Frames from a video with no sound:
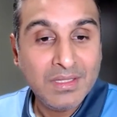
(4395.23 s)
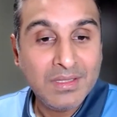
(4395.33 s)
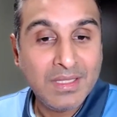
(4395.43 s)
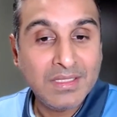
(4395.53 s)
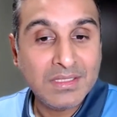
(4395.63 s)

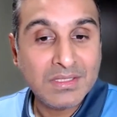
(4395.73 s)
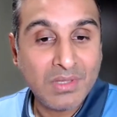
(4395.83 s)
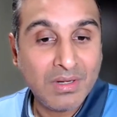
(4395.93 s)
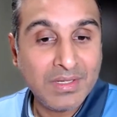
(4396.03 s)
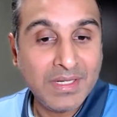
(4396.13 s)
then it is
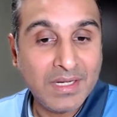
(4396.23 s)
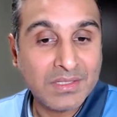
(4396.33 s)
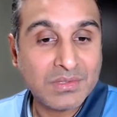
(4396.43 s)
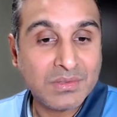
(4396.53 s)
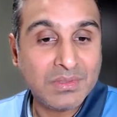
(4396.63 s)
already
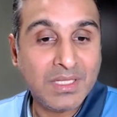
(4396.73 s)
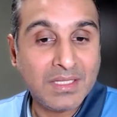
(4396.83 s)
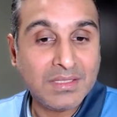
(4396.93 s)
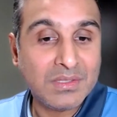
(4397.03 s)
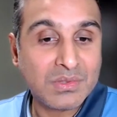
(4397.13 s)
understood
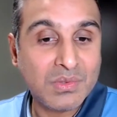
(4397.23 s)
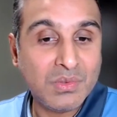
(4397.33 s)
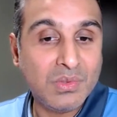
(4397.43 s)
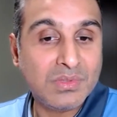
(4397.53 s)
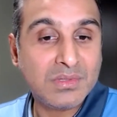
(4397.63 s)
that the
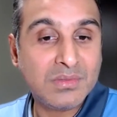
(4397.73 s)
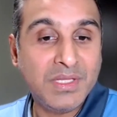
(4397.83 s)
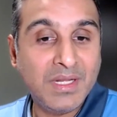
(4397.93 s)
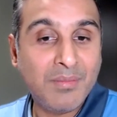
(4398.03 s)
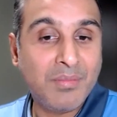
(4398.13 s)
school's
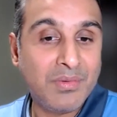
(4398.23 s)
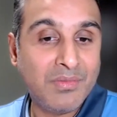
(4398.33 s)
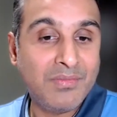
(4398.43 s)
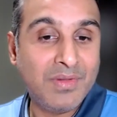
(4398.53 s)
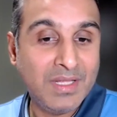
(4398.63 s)
been
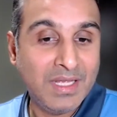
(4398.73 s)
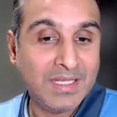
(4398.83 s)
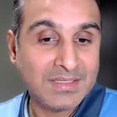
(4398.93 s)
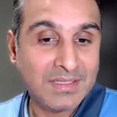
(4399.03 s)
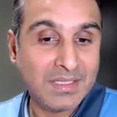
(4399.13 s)
approved
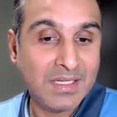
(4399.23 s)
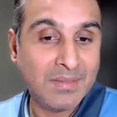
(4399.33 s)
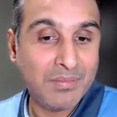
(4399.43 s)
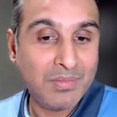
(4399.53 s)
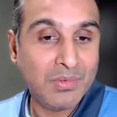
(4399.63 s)
as
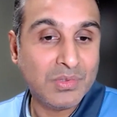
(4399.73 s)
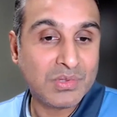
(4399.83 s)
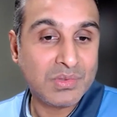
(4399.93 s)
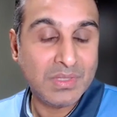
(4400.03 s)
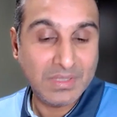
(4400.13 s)

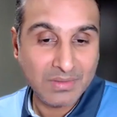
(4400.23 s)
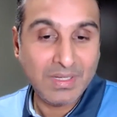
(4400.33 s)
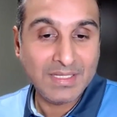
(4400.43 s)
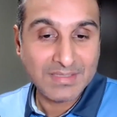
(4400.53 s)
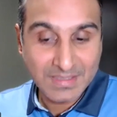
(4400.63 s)

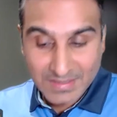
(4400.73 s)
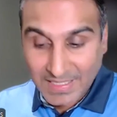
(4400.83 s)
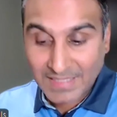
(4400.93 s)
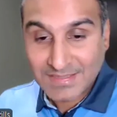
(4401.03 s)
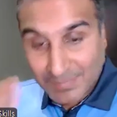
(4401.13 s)
as an
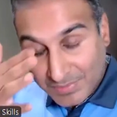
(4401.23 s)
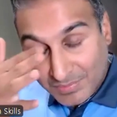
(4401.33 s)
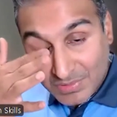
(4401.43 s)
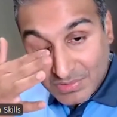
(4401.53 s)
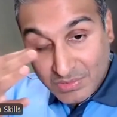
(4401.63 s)

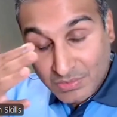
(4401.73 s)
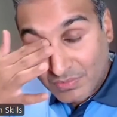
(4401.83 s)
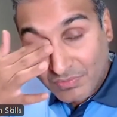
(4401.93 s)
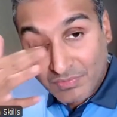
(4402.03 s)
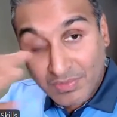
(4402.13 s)
acceptable
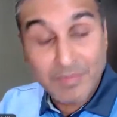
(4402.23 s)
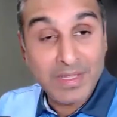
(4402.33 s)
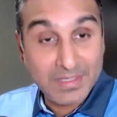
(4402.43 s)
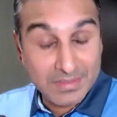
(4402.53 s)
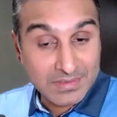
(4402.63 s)
school from
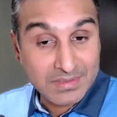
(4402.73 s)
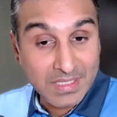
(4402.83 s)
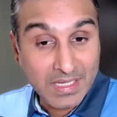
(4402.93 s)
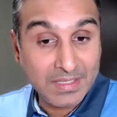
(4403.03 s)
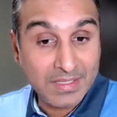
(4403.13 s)
ERAS
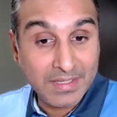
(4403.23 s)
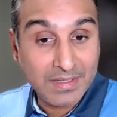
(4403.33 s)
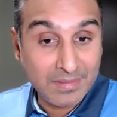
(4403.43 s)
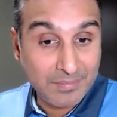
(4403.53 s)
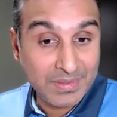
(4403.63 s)
and
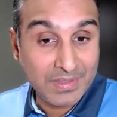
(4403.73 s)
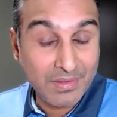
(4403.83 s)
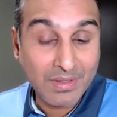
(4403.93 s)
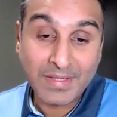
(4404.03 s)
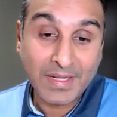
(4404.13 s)
NRMP and
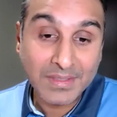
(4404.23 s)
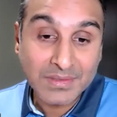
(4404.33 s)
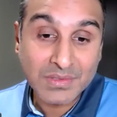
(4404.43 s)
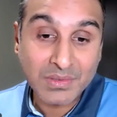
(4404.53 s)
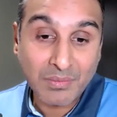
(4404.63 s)
all that.
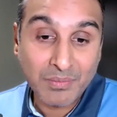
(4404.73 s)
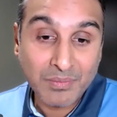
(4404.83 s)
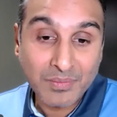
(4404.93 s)
So